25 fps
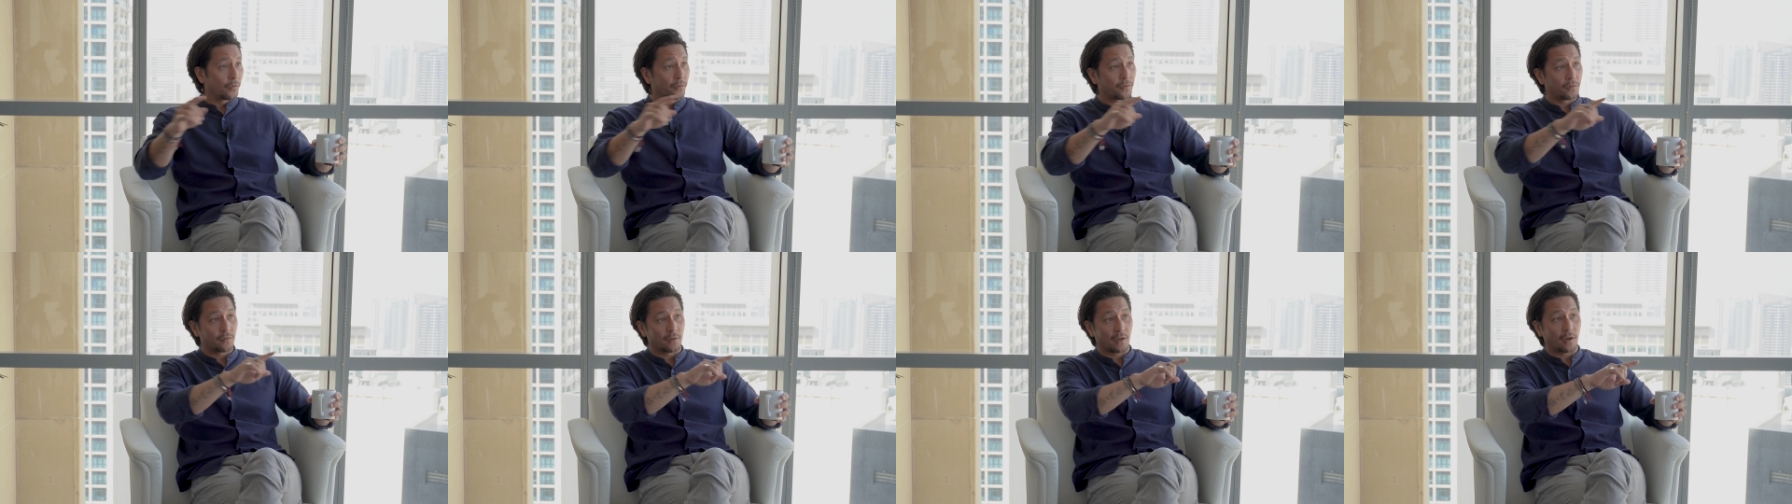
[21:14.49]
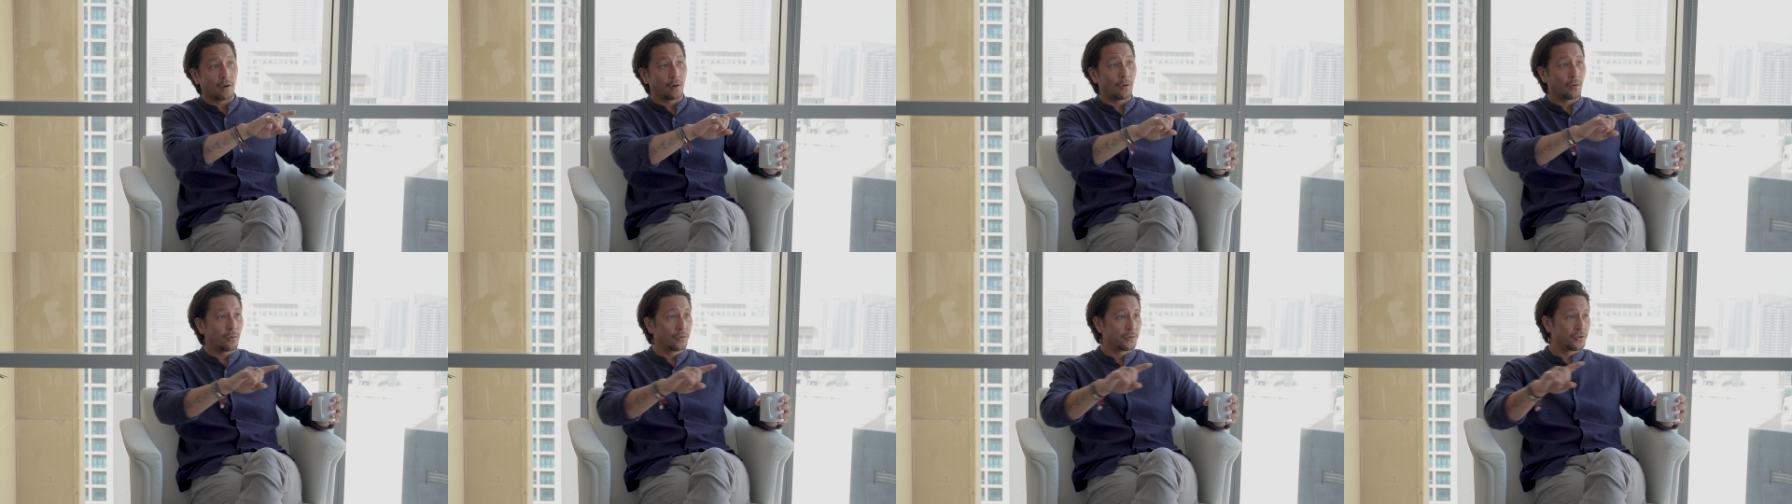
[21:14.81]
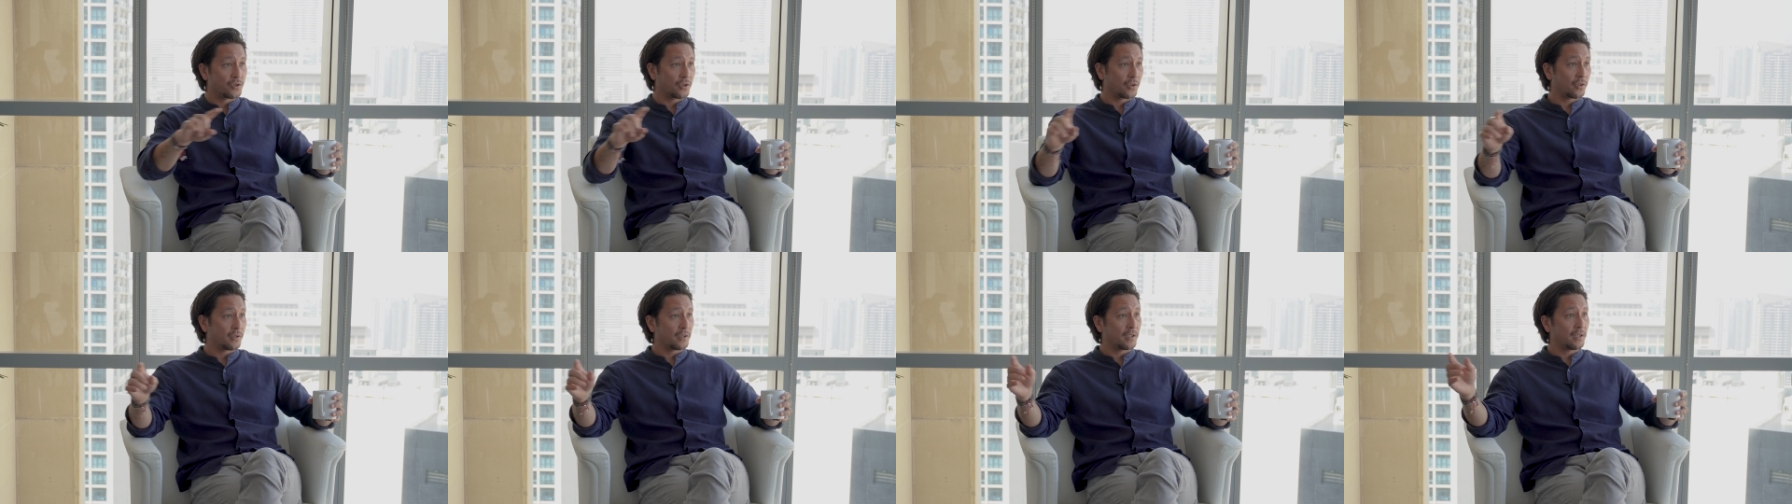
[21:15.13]
through that whole
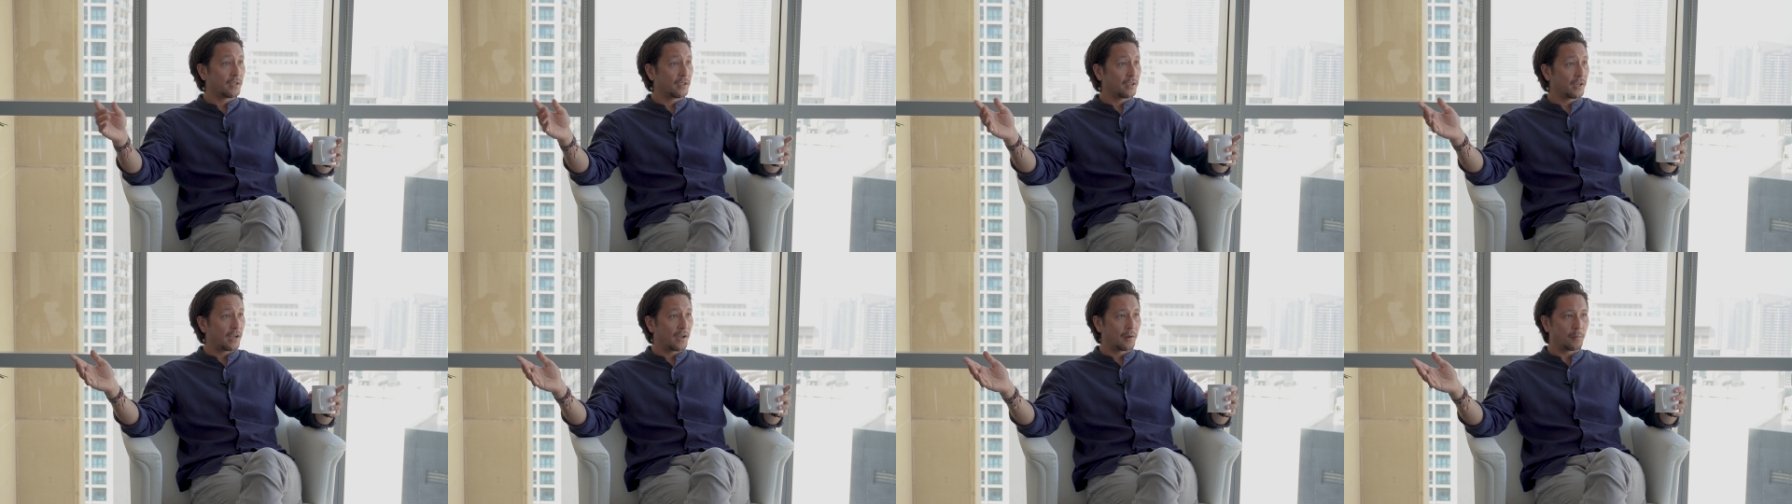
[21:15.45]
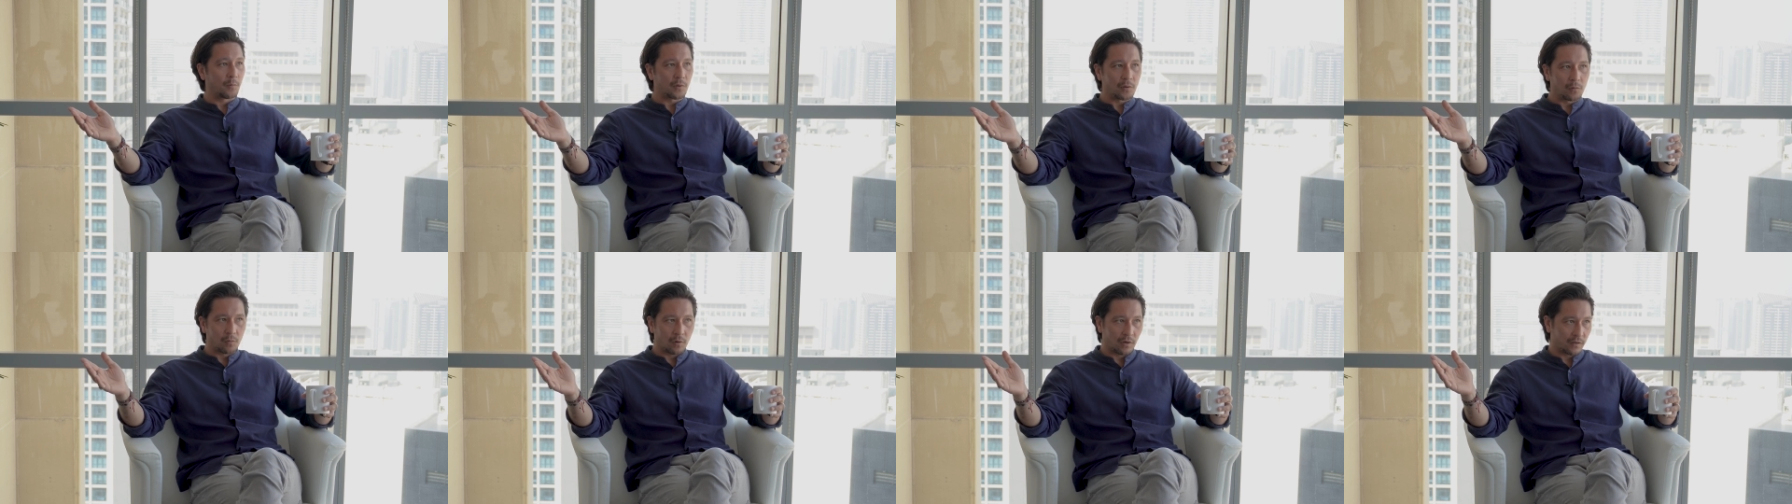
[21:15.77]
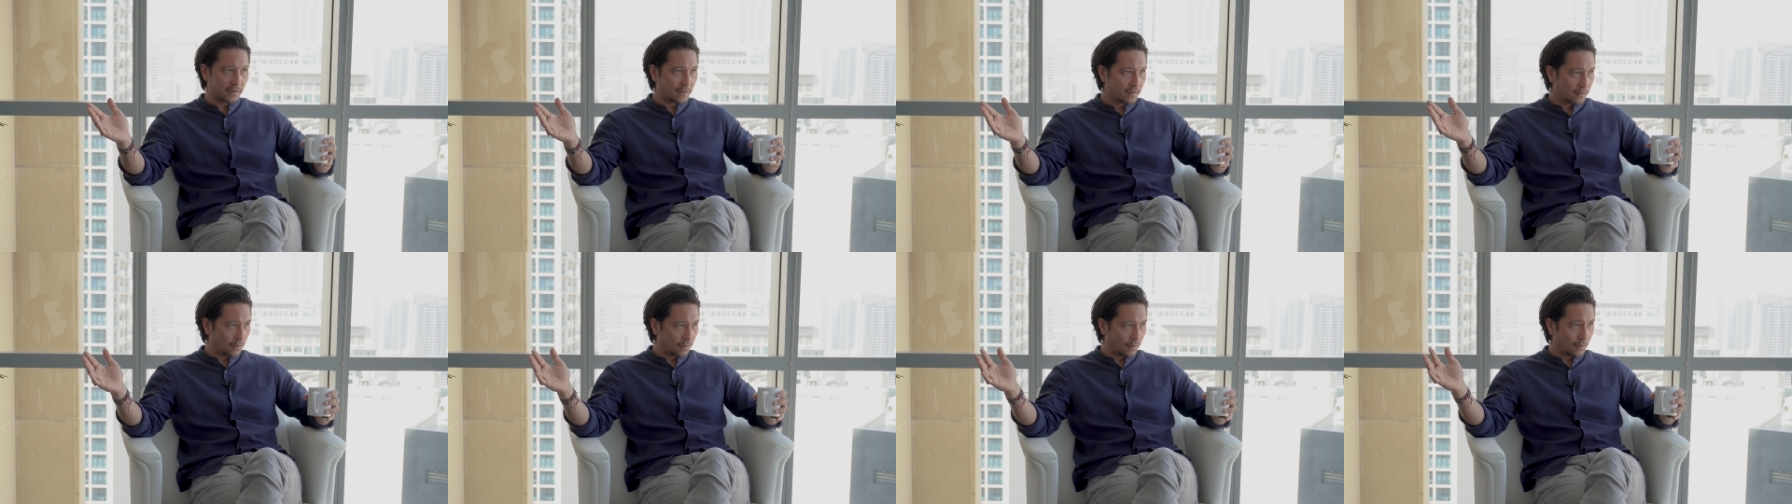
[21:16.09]
journey, and we
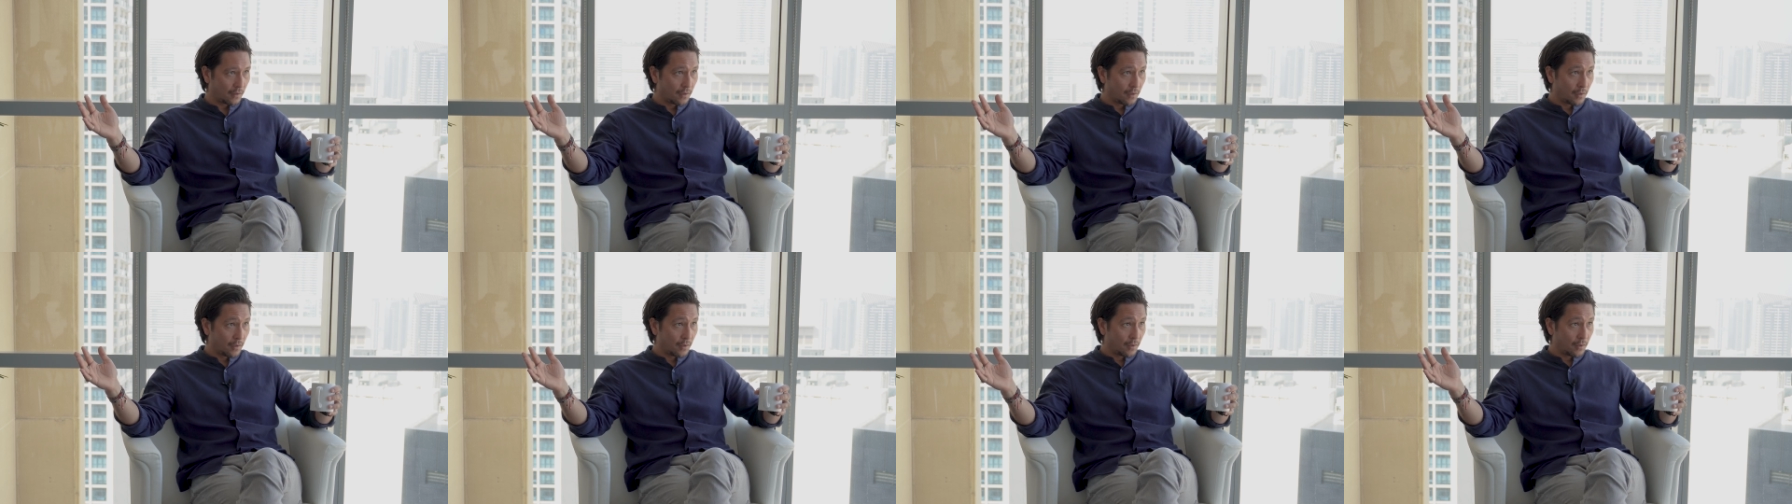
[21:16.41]
want to